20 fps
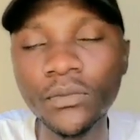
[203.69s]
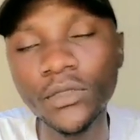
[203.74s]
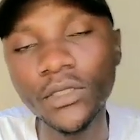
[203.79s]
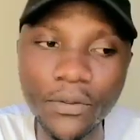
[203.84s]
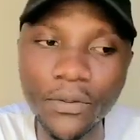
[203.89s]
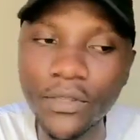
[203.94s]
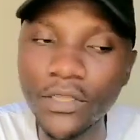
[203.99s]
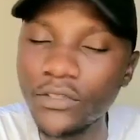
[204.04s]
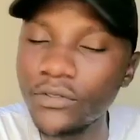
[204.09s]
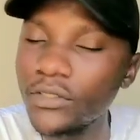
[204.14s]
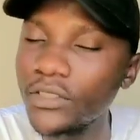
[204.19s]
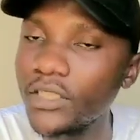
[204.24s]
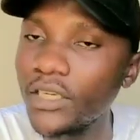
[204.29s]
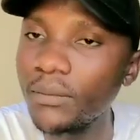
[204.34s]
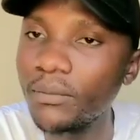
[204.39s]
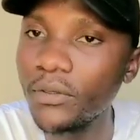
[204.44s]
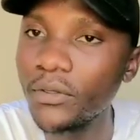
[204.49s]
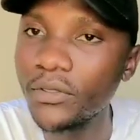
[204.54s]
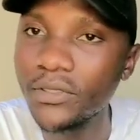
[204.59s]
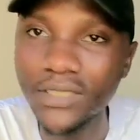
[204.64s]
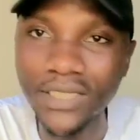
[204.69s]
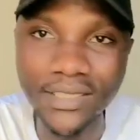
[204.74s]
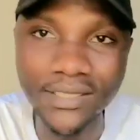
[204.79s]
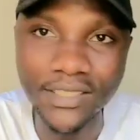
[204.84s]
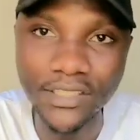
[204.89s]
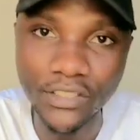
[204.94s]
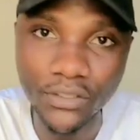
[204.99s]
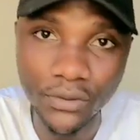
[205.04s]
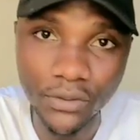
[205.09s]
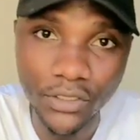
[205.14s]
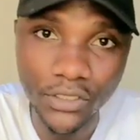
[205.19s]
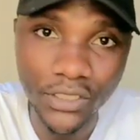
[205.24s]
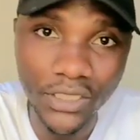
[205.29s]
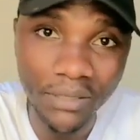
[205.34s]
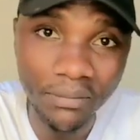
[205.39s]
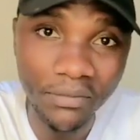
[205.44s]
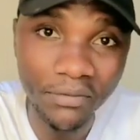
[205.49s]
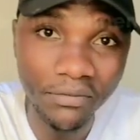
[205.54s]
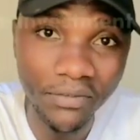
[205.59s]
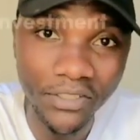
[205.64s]
the treasury bill is just a short-term
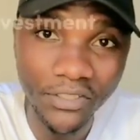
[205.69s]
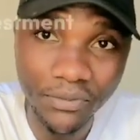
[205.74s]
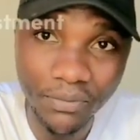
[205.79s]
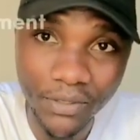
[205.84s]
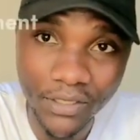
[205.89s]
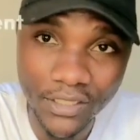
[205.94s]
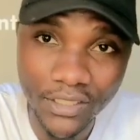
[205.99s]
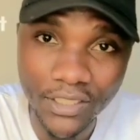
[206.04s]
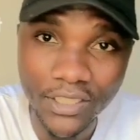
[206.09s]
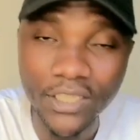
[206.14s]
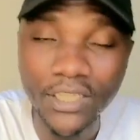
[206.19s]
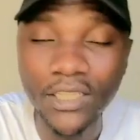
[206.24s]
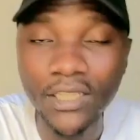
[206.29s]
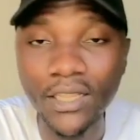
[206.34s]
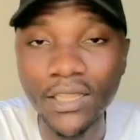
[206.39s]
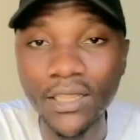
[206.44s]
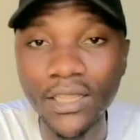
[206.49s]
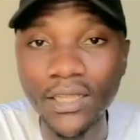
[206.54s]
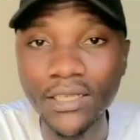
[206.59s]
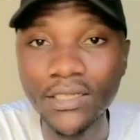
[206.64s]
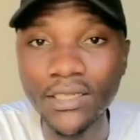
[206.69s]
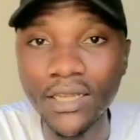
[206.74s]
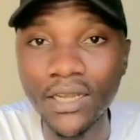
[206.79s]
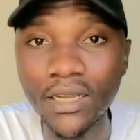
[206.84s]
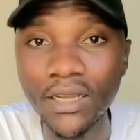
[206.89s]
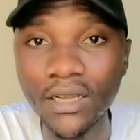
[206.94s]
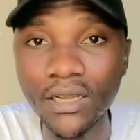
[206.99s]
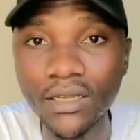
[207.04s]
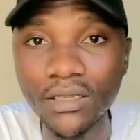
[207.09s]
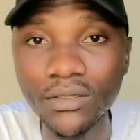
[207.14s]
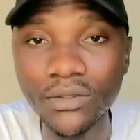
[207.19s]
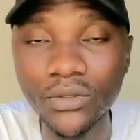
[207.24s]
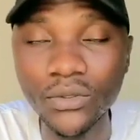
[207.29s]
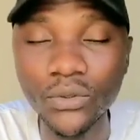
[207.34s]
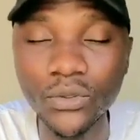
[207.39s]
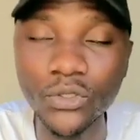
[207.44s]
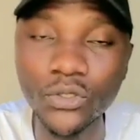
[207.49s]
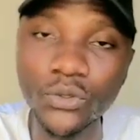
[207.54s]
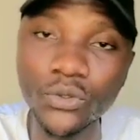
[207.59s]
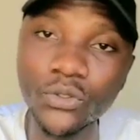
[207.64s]
investment that uh, you,
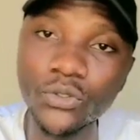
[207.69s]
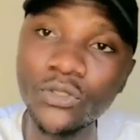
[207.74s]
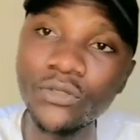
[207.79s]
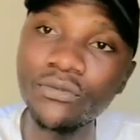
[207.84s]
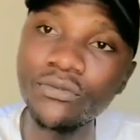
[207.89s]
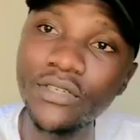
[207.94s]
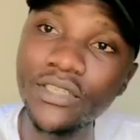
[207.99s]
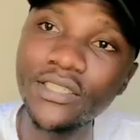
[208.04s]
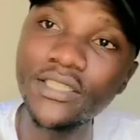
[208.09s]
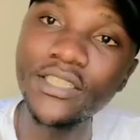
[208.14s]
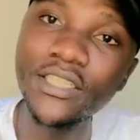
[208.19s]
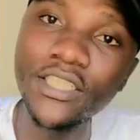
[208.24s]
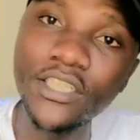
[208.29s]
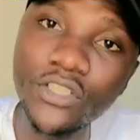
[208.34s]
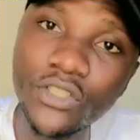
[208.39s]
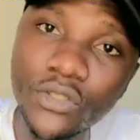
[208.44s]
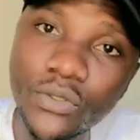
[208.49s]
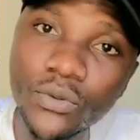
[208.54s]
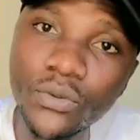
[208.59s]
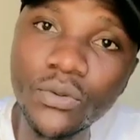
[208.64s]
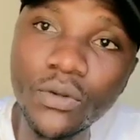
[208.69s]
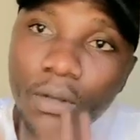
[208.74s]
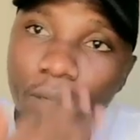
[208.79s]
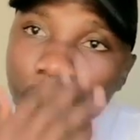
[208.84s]
you, invest into